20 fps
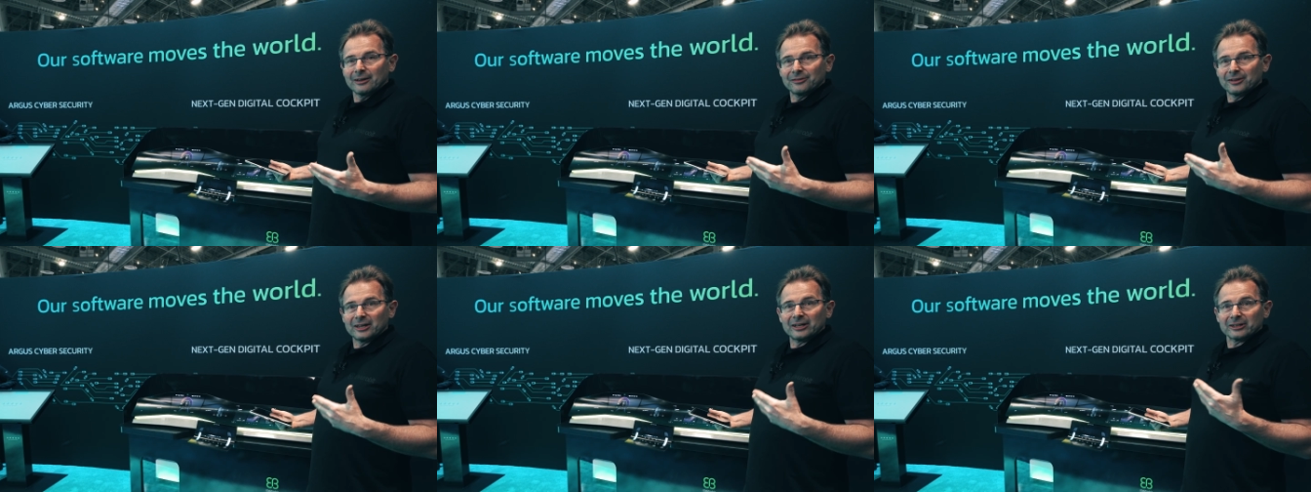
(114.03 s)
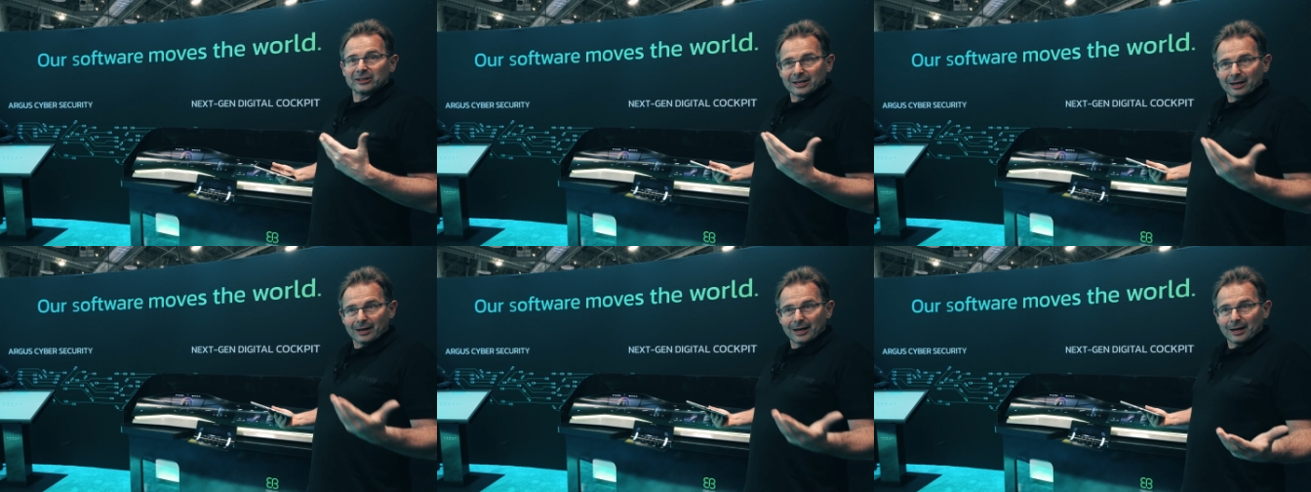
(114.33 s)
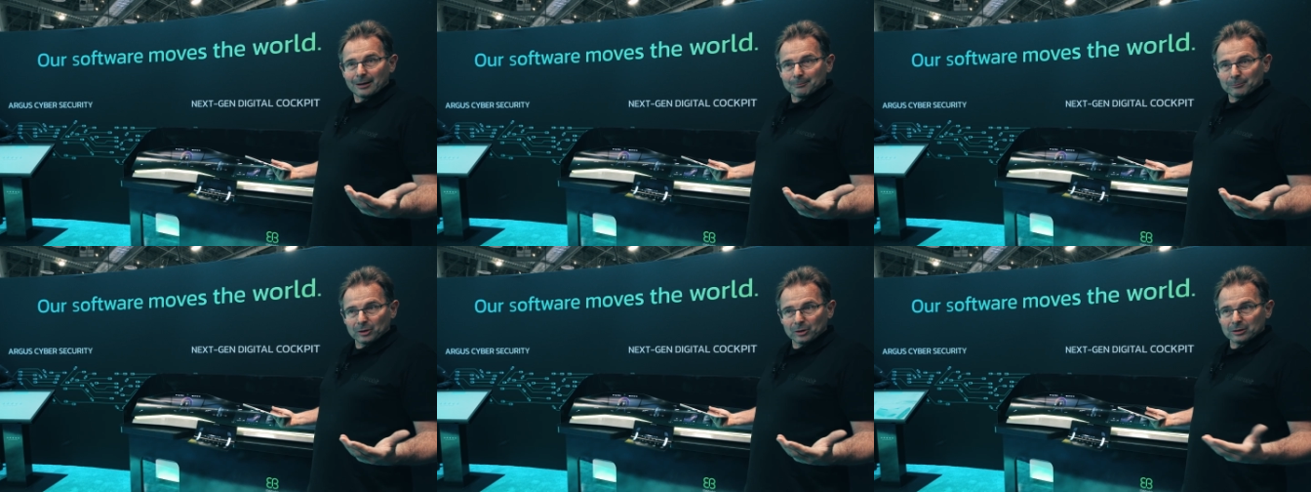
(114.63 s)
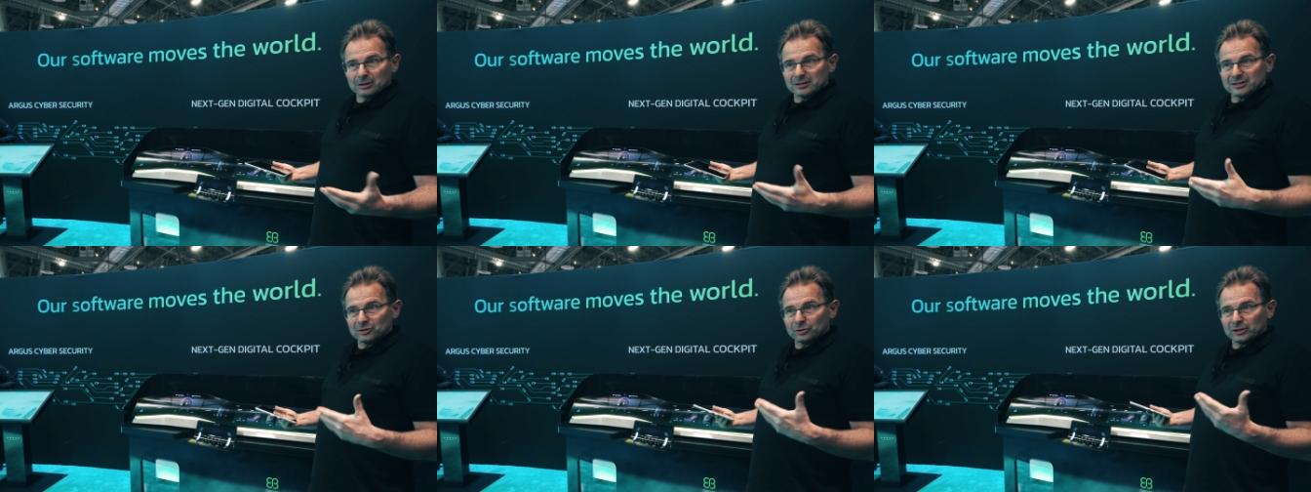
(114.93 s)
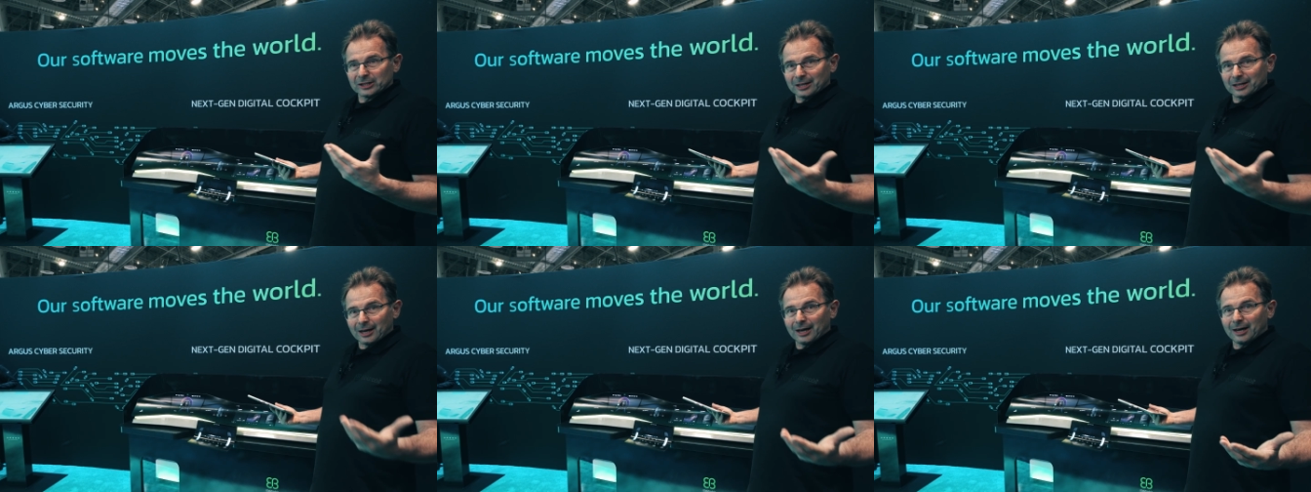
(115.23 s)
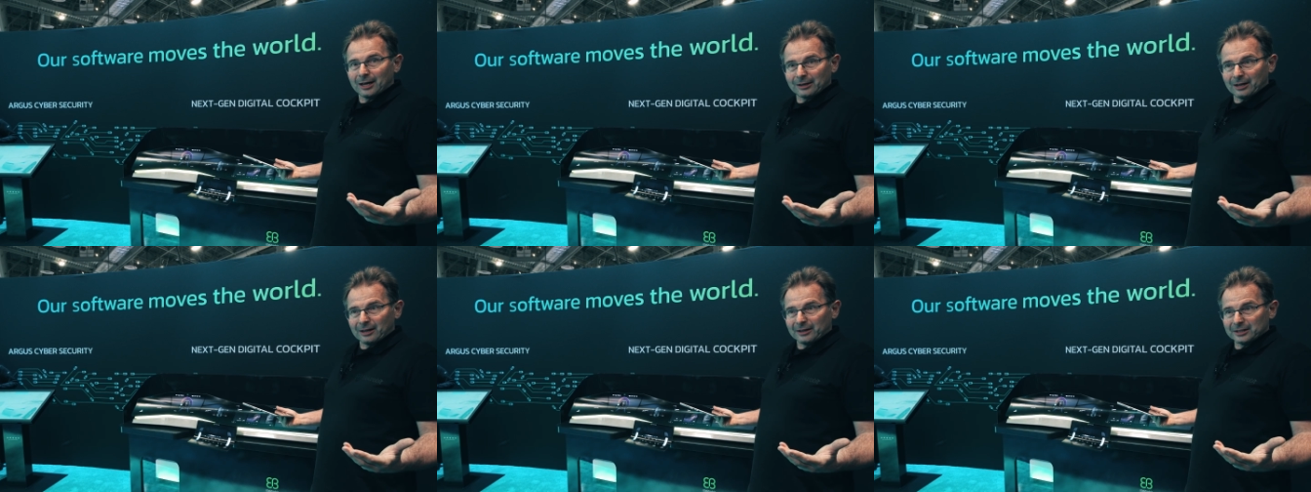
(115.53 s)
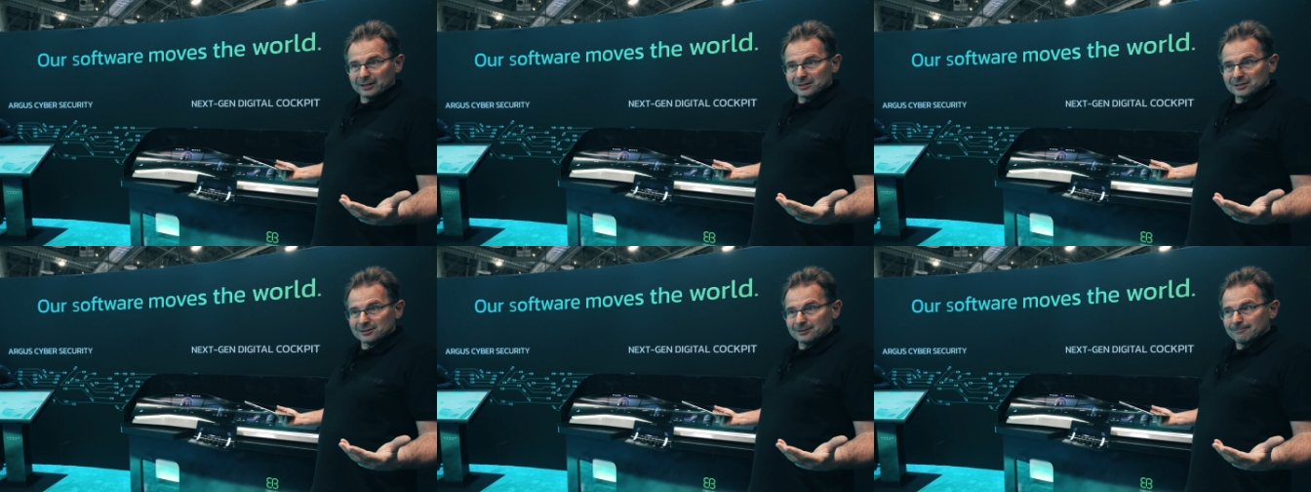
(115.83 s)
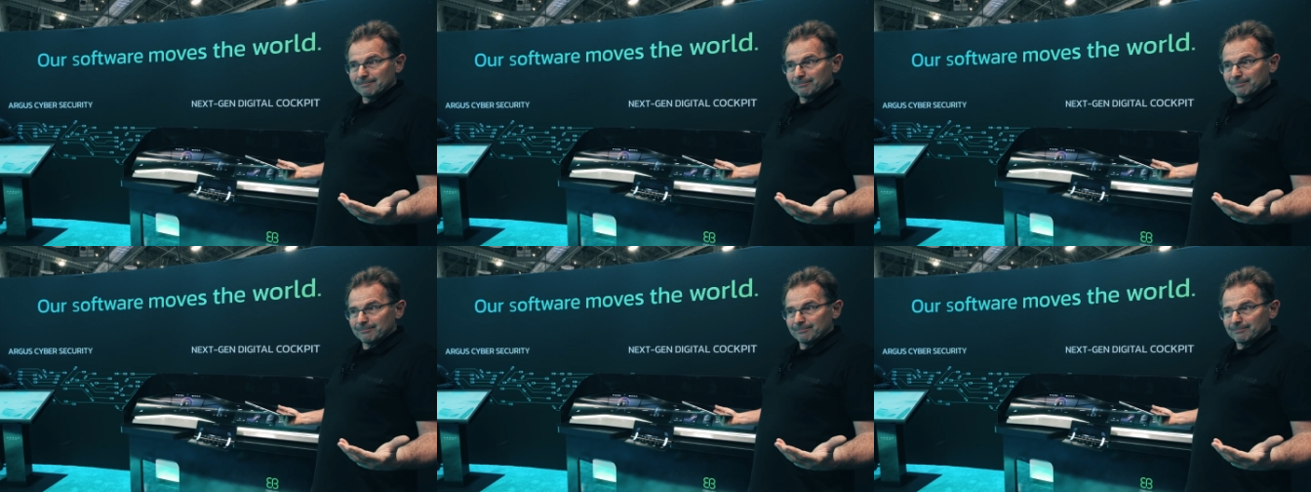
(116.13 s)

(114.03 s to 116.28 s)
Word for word: their car models or car lines.